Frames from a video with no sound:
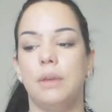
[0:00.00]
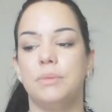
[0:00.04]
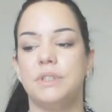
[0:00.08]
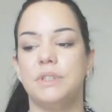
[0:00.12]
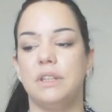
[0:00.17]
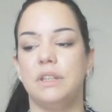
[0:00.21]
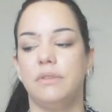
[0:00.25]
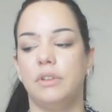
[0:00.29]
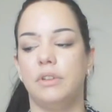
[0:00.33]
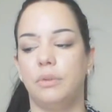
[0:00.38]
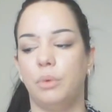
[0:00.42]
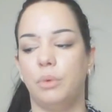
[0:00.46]

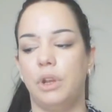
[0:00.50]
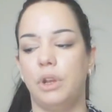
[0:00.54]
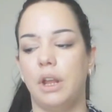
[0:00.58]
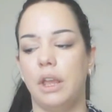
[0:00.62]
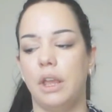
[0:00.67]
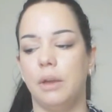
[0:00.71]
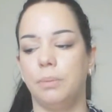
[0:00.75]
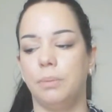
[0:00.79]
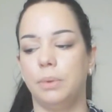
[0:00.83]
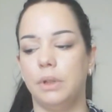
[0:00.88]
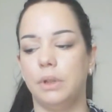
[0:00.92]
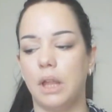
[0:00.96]
even when I
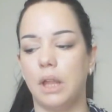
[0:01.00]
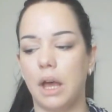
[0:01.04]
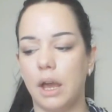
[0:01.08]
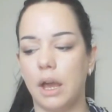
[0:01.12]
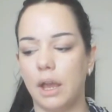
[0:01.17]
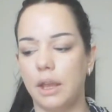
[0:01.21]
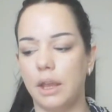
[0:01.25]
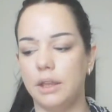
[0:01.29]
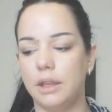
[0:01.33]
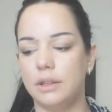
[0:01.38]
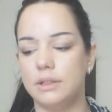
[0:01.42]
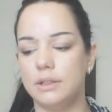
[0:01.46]

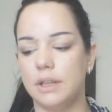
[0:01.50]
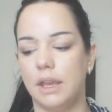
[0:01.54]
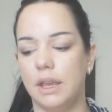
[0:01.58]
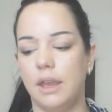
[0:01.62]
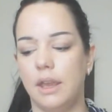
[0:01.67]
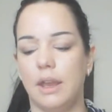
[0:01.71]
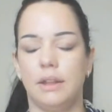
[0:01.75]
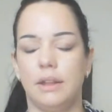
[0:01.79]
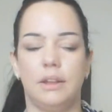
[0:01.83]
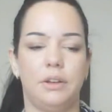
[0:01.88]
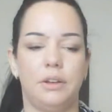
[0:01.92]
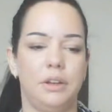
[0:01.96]
applied, I
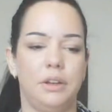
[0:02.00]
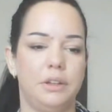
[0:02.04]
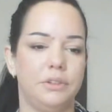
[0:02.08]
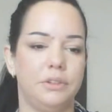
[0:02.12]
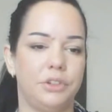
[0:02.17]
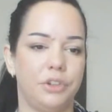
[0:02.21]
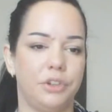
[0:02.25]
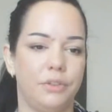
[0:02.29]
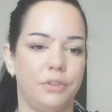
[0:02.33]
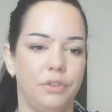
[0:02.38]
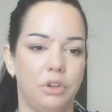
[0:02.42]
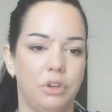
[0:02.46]
had an
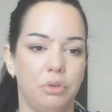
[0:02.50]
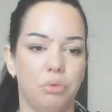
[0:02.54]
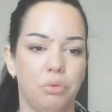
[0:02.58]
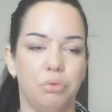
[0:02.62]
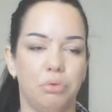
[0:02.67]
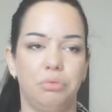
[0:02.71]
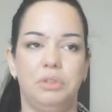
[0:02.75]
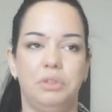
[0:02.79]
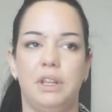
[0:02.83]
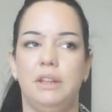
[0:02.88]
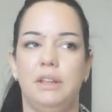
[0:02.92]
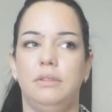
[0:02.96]

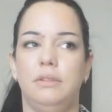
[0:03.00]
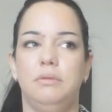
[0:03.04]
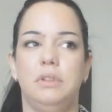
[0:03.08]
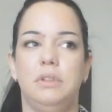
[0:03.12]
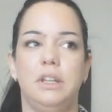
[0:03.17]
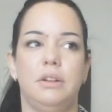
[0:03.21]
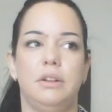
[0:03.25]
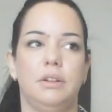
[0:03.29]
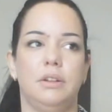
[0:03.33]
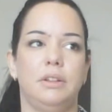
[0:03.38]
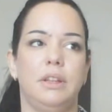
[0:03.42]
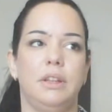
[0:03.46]
interview, they
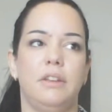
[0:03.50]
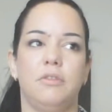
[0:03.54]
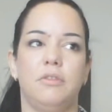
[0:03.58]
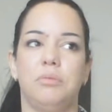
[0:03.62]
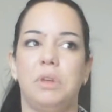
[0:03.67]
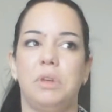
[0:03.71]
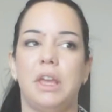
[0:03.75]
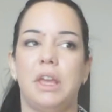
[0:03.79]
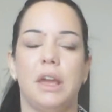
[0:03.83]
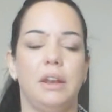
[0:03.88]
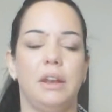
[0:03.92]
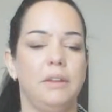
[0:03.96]
didn't give
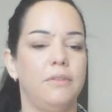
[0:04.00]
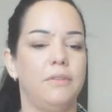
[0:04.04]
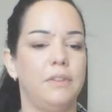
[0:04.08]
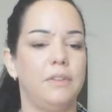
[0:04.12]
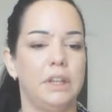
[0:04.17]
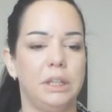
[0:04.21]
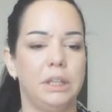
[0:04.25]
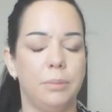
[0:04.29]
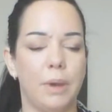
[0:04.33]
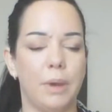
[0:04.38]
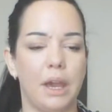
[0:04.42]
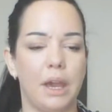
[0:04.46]
me any
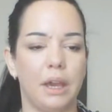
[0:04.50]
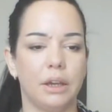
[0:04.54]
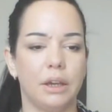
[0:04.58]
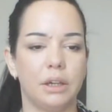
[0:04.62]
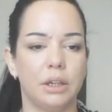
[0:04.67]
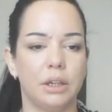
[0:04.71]
feedback.